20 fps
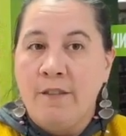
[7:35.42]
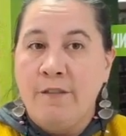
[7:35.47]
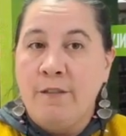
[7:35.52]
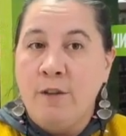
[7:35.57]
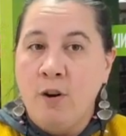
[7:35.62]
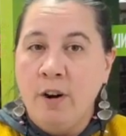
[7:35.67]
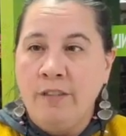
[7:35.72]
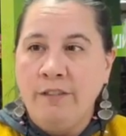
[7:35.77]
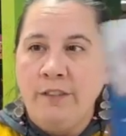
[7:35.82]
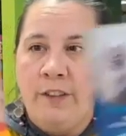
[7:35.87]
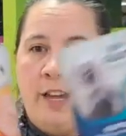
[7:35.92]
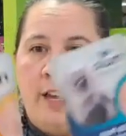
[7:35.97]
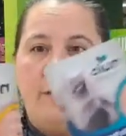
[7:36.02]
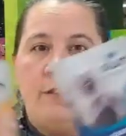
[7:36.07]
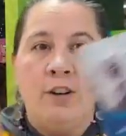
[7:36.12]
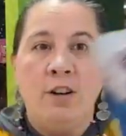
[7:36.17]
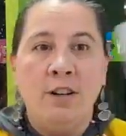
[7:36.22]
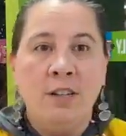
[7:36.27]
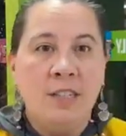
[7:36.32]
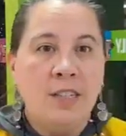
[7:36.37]
Four
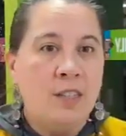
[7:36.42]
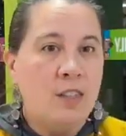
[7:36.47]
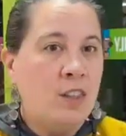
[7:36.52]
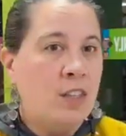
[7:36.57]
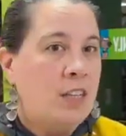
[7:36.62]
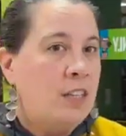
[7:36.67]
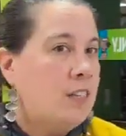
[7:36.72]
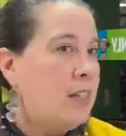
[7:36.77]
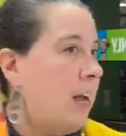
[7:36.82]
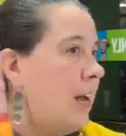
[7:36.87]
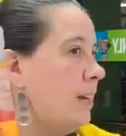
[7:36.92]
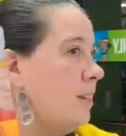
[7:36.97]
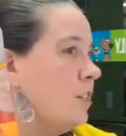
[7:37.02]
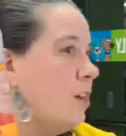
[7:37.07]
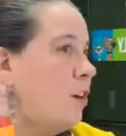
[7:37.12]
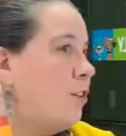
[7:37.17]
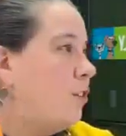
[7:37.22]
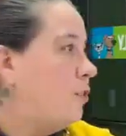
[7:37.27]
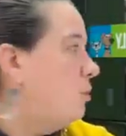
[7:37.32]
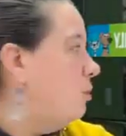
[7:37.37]
flavors. These guys
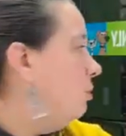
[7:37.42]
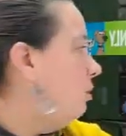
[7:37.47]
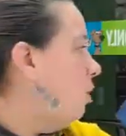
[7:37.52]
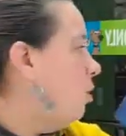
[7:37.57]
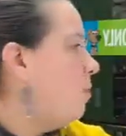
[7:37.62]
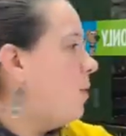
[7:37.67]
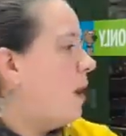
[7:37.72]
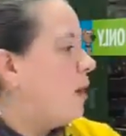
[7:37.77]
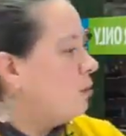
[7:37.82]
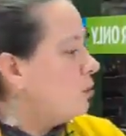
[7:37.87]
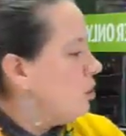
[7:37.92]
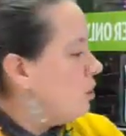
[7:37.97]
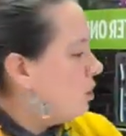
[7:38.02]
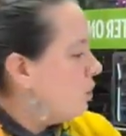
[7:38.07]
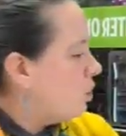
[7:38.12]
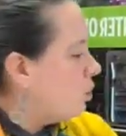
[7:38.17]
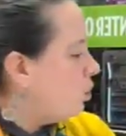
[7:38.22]
are the Nulo pouches,